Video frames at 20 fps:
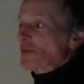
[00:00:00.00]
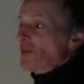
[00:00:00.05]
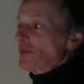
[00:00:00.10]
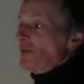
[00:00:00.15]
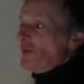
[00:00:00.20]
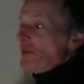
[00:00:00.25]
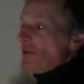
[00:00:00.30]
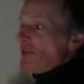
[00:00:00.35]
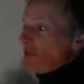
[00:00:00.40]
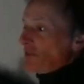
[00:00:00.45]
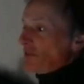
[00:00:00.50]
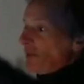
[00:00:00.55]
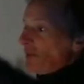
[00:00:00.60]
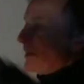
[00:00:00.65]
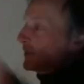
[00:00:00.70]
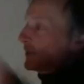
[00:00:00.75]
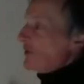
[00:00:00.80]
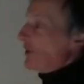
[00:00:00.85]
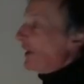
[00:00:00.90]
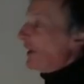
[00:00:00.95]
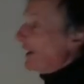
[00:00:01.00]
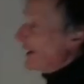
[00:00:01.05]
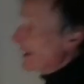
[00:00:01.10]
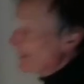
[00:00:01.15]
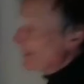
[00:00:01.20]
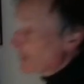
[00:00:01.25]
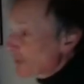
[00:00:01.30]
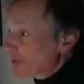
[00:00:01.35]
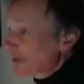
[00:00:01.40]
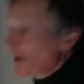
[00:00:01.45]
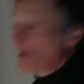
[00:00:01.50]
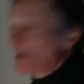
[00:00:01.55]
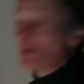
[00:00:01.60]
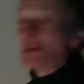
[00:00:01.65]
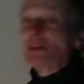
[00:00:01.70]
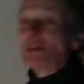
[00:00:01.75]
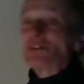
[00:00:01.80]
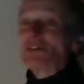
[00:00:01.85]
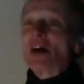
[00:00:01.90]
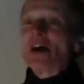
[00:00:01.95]
of this time
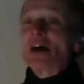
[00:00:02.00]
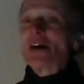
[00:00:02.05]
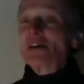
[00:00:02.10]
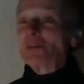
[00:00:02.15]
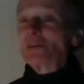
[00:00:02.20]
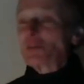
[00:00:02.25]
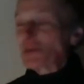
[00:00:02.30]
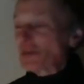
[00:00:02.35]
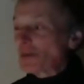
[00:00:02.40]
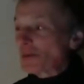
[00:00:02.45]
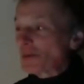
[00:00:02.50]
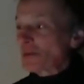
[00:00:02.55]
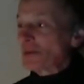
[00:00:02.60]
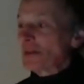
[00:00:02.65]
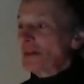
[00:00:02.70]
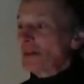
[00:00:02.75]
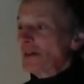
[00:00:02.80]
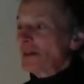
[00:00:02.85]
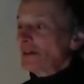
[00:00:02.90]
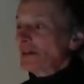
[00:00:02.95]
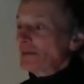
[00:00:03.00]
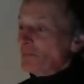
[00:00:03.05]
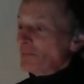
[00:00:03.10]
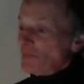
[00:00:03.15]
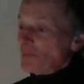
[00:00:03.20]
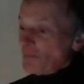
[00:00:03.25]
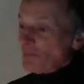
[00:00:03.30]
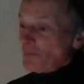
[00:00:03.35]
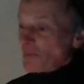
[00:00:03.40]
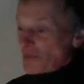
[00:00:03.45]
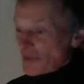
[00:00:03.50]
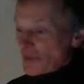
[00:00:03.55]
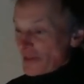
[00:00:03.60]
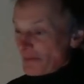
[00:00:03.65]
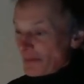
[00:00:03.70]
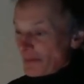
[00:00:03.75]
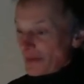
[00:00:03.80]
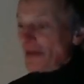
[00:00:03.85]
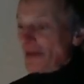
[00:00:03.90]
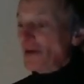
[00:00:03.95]
slowing down when you're
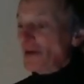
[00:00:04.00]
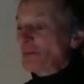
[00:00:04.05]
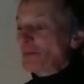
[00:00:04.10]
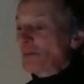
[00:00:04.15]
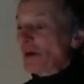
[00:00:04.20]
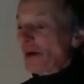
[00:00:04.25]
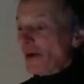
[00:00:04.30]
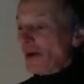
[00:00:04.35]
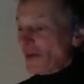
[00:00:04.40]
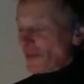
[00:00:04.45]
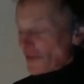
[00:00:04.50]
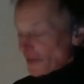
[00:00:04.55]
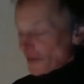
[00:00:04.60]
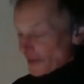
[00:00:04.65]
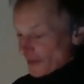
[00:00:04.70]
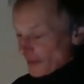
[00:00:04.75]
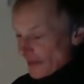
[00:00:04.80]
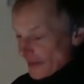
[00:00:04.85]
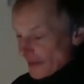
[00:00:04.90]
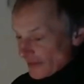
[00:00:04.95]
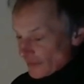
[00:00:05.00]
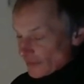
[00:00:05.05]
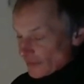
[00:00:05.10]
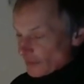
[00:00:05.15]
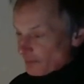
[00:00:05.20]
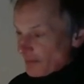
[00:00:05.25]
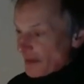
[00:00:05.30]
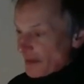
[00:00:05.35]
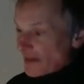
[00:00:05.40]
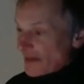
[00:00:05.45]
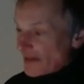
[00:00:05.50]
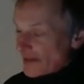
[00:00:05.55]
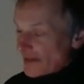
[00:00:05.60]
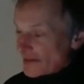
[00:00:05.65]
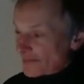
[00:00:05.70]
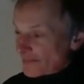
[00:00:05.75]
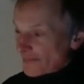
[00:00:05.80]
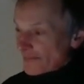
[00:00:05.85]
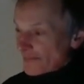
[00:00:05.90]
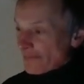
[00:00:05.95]
going past at a great speed.
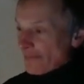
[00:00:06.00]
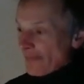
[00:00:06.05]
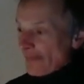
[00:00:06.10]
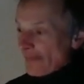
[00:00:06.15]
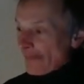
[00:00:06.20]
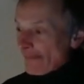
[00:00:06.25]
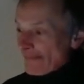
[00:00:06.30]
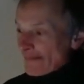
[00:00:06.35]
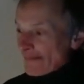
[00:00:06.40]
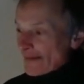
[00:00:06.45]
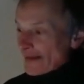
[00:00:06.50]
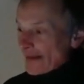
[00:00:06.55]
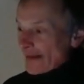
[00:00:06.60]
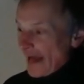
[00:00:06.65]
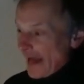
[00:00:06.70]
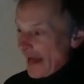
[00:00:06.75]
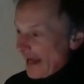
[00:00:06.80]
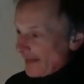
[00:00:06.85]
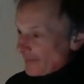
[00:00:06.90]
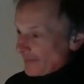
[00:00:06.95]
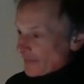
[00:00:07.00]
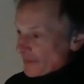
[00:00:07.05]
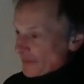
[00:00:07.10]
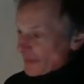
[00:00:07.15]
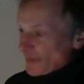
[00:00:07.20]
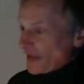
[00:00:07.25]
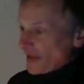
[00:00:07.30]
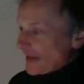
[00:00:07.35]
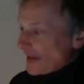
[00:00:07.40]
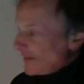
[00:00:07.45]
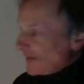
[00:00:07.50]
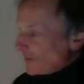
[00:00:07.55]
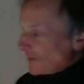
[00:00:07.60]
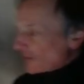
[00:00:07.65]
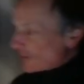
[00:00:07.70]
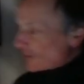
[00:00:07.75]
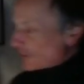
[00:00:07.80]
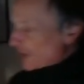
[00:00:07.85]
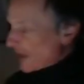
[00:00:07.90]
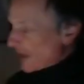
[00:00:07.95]
And the
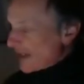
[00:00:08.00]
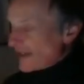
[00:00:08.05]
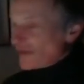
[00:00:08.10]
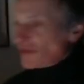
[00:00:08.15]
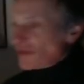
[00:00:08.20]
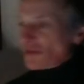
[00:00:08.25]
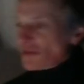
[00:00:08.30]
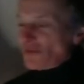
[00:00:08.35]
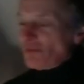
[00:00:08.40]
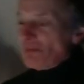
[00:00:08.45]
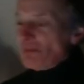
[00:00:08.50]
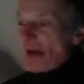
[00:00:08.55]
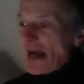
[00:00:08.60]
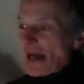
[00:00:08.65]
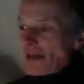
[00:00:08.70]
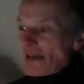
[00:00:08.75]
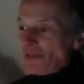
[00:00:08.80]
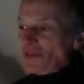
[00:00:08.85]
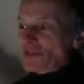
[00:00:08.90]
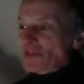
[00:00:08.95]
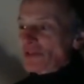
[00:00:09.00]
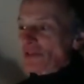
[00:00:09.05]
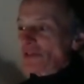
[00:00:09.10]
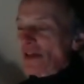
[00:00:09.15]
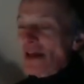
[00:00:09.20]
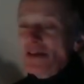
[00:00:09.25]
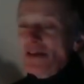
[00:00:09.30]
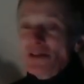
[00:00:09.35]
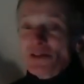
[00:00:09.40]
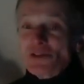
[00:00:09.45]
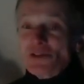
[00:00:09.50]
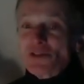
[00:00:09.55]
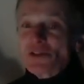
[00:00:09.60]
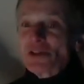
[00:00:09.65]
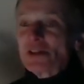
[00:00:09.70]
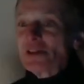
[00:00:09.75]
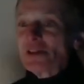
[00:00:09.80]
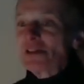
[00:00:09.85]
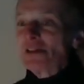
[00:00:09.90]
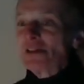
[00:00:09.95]
interchange of mass and
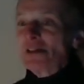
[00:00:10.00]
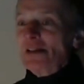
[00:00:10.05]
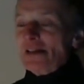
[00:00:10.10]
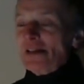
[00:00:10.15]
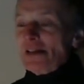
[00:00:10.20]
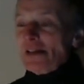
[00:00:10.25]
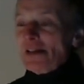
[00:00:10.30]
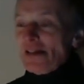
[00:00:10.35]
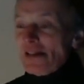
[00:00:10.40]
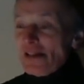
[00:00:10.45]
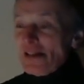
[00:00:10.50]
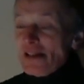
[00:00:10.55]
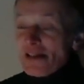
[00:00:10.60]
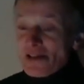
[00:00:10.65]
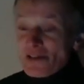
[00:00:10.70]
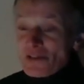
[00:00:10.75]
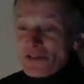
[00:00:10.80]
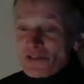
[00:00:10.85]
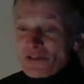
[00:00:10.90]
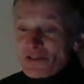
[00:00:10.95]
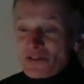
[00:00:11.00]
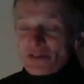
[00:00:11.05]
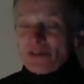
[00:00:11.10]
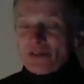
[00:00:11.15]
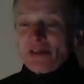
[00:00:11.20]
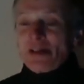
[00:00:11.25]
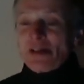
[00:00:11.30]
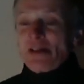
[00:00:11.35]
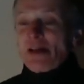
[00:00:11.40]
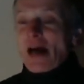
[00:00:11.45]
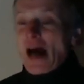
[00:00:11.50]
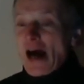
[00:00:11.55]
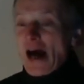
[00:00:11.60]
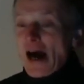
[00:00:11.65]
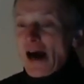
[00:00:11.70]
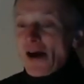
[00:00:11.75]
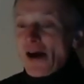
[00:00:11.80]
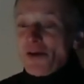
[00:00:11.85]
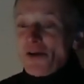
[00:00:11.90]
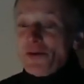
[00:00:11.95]
energy is
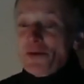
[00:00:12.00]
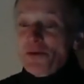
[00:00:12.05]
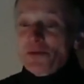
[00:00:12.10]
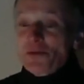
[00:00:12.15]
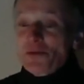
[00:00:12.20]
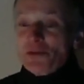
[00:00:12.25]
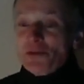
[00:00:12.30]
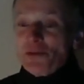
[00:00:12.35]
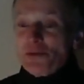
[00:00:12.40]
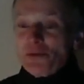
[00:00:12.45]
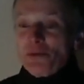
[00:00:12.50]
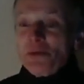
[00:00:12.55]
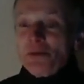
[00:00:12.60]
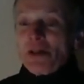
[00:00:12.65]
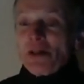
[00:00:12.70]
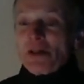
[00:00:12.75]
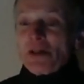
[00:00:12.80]
how you